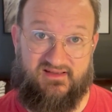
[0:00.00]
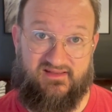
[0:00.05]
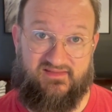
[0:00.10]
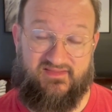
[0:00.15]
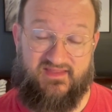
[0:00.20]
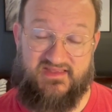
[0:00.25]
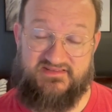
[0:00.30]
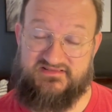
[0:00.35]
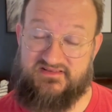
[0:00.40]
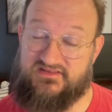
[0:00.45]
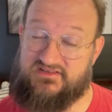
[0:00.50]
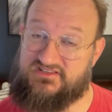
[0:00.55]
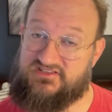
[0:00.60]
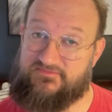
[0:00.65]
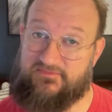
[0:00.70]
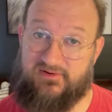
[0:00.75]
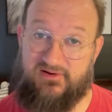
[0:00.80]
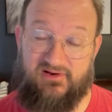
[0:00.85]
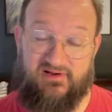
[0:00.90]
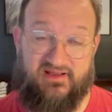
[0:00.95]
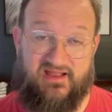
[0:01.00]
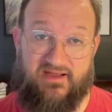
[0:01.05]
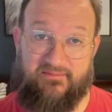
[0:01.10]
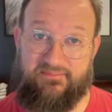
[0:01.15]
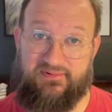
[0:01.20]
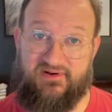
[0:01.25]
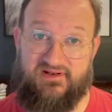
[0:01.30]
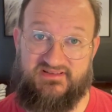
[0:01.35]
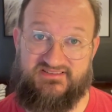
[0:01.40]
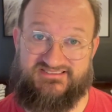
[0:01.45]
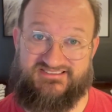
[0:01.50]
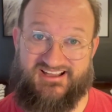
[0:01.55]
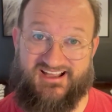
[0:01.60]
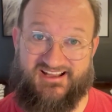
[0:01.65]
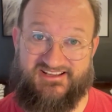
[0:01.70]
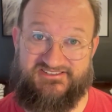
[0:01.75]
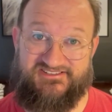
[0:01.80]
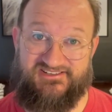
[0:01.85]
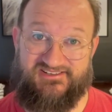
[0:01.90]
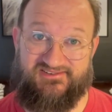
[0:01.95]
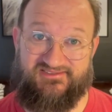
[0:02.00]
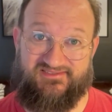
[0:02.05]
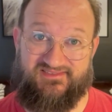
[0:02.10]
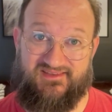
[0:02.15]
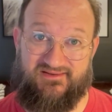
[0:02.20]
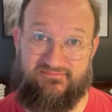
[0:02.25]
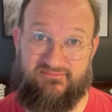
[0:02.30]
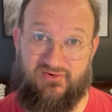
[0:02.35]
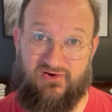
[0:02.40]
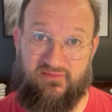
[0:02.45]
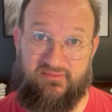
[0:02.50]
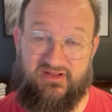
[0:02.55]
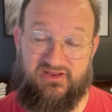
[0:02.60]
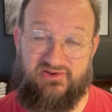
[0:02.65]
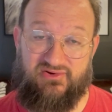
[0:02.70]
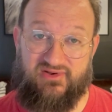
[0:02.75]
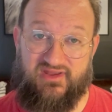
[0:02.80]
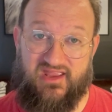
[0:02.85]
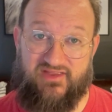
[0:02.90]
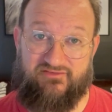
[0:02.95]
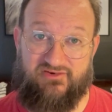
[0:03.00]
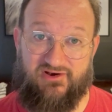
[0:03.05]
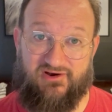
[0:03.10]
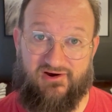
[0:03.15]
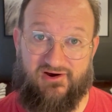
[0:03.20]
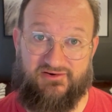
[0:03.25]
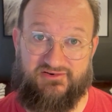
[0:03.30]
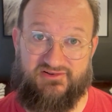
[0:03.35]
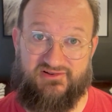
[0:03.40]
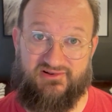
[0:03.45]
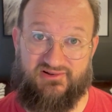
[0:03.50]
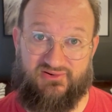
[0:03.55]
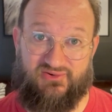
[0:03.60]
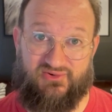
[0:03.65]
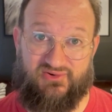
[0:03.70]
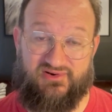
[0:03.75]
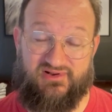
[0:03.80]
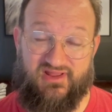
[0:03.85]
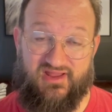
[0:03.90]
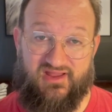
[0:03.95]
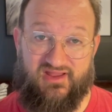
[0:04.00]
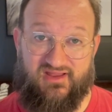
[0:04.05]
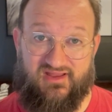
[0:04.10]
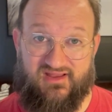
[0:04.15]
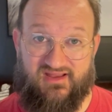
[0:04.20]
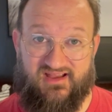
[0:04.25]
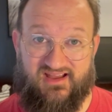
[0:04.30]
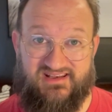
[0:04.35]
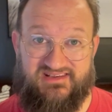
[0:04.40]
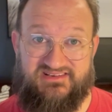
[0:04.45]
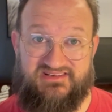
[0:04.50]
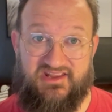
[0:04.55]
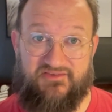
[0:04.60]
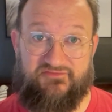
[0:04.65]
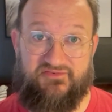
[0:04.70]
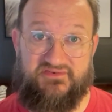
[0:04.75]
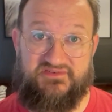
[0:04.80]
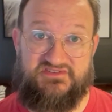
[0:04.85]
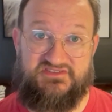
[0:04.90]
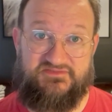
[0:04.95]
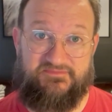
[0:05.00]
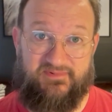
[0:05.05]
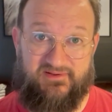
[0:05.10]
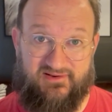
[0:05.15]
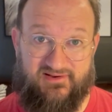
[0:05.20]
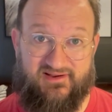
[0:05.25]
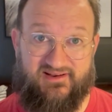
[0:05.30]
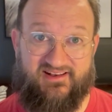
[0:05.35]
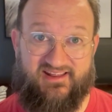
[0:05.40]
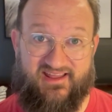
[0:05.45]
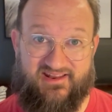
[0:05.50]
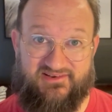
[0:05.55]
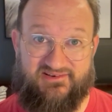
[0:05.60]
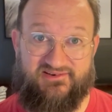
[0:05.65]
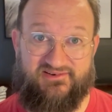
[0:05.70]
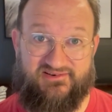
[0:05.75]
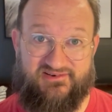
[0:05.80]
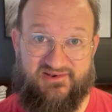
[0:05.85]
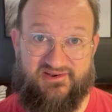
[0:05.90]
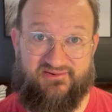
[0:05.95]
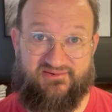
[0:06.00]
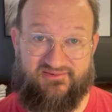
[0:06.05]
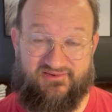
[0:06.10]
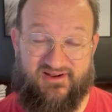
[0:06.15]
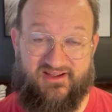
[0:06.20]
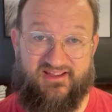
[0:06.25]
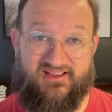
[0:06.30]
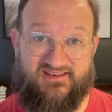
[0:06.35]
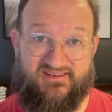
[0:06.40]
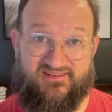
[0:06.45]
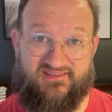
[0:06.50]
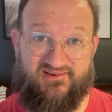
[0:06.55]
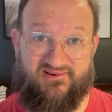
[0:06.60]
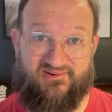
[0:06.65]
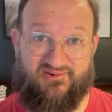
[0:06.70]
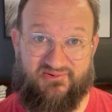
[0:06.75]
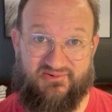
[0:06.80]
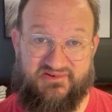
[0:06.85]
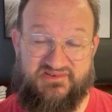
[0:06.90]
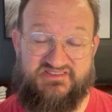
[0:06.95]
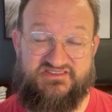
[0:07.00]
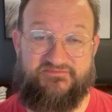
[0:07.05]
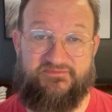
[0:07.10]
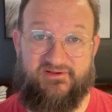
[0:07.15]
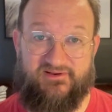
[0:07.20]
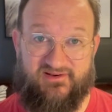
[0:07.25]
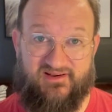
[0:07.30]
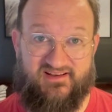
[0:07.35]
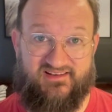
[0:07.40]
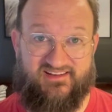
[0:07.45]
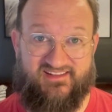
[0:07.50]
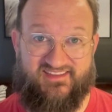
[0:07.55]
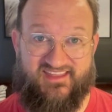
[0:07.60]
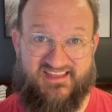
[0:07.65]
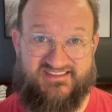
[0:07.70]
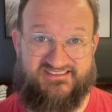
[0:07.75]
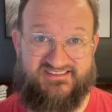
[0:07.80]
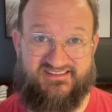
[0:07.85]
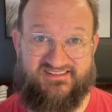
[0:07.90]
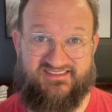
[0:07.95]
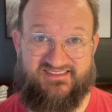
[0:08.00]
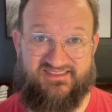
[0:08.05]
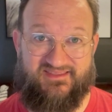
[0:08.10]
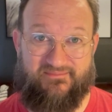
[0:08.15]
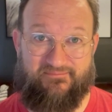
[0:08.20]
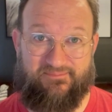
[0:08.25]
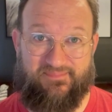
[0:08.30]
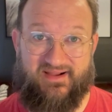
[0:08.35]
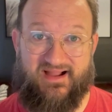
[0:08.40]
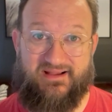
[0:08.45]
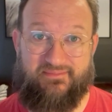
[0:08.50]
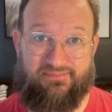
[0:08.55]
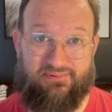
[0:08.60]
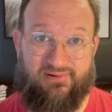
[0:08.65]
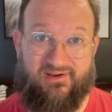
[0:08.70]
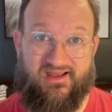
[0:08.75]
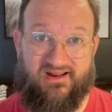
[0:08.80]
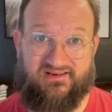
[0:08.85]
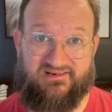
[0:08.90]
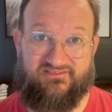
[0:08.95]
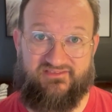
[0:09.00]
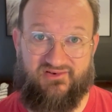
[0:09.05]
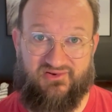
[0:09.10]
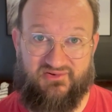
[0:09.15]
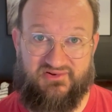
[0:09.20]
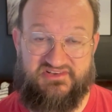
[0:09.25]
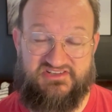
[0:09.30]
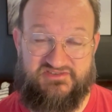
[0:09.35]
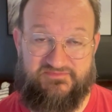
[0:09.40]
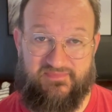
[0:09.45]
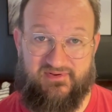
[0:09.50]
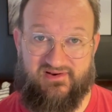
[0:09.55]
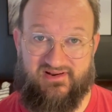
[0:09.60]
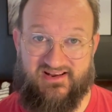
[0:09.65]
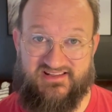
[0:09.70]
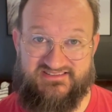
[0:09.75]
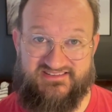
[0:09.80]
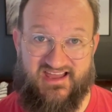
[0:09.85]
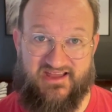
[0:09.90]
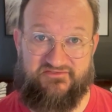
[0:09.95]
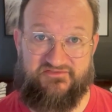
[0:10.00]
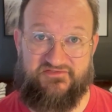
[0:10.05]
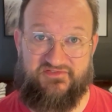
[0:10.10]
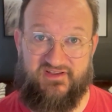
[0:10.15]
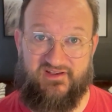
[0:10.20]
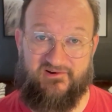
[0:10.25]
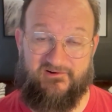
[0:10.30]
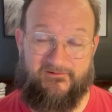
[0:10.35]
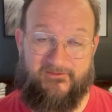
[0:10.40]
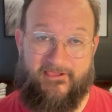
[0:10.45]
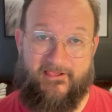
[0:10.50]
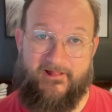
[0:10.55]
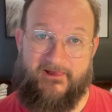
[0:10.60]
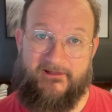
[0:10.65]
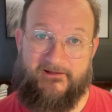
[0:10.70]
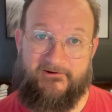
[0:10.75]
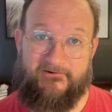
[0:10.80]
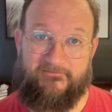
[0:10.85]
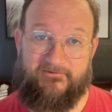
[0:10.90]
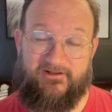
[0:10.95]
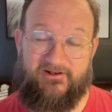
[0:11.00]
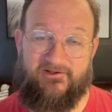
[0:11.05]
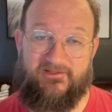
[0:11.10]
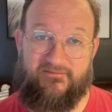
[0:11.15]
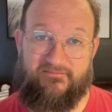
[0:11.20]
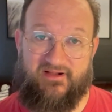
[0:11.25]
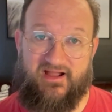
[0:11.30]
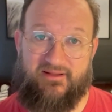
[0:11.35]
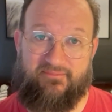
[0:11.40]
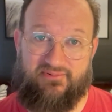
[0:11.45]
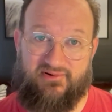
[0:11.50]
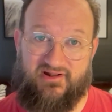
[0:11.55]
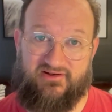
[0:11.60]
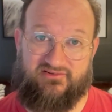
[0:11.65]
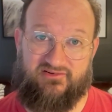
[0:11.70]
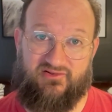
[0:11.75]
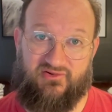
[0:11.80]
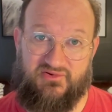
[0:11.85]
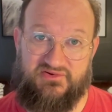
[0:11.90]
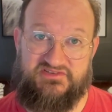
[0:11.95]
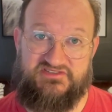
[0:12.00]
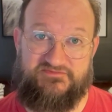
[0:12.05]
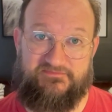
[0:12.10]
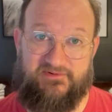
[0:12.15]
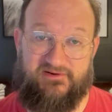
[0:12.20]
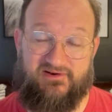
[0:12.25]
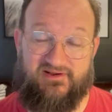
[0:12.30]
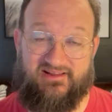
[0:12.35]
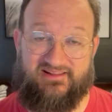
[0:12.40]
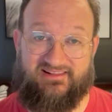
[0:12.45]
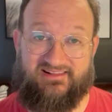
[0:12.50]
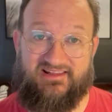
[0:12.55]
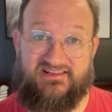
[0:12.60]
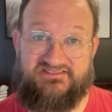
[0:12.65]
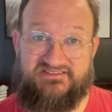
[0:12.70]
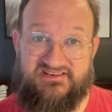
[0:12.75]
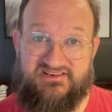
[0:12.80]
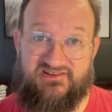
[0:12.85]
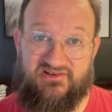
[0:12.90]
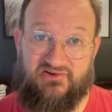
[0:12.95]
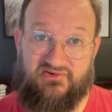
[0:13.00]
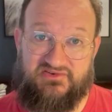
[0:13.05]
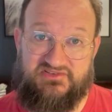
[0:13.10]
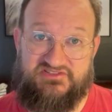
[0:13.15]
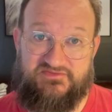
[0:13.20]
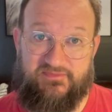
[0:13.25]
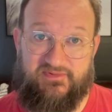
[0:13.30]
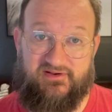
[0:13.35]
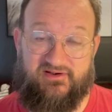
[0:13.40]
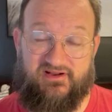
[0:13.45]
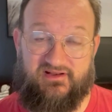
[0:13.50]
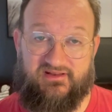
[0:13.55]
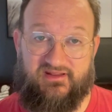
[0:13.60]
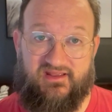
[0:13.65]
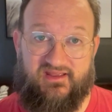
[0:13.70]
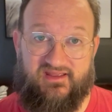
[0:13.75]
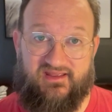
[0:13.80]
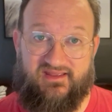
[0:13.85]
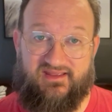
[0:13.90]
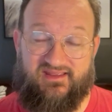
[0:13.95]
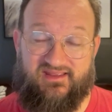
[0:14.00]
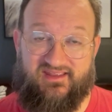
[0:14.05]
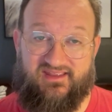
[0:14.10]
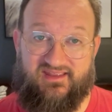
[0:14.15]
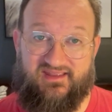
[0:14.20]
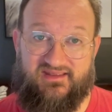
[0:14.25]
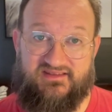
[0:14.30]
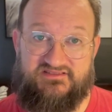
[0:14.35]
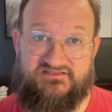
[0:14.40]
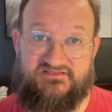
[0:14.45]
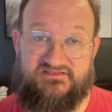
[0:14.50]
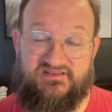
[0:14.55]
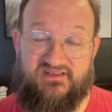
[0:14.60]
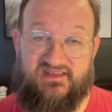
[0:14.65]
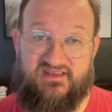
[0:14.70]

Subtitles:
That's not the spirit God put inside you. The moment you gave your heart to the Lord, a different spirit entered you, right? The Holy Spirit. And that's the byproduct of the Holy Spirit is not fear. We know the byproduct of the Holy Spirit and listening to the Holy Spirit is